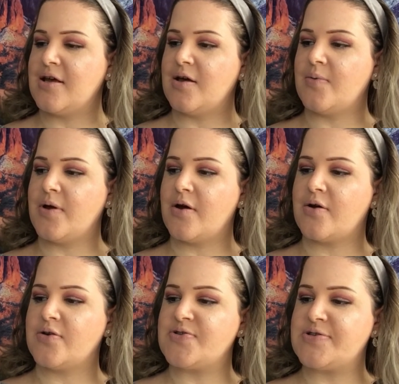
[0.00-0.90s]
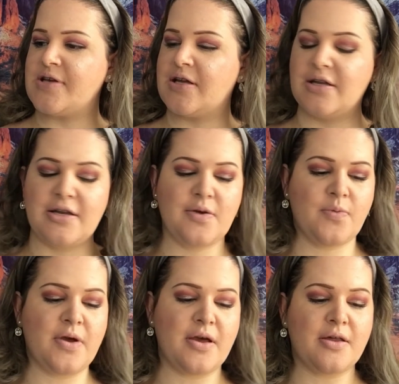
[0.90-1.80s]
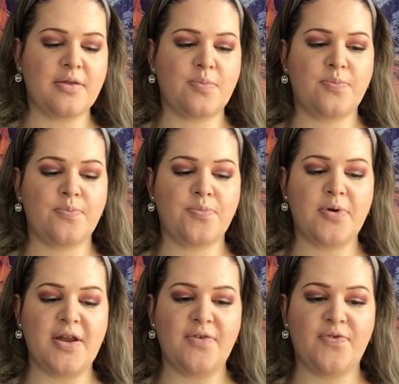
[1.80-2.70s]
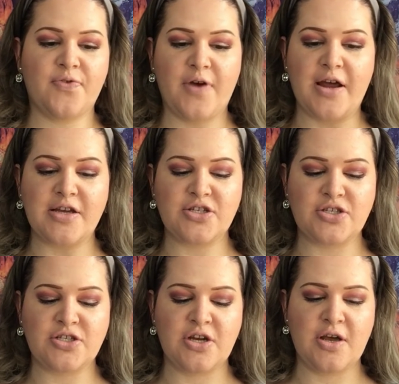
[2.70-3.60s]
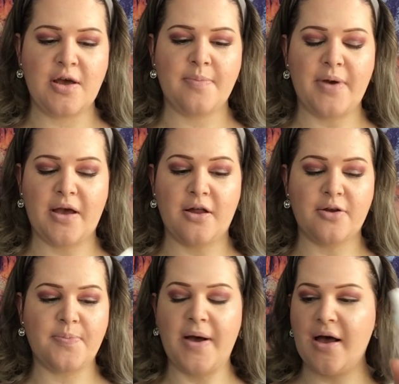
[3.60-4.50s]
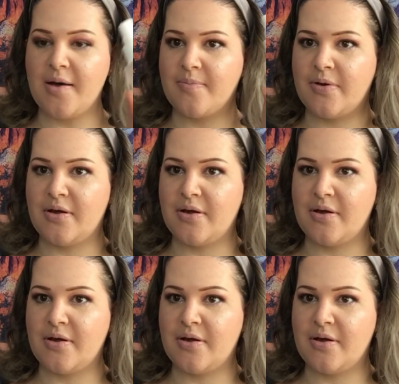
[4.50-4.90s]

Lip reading: We are setting it with Pretty Fresh by ColourPop.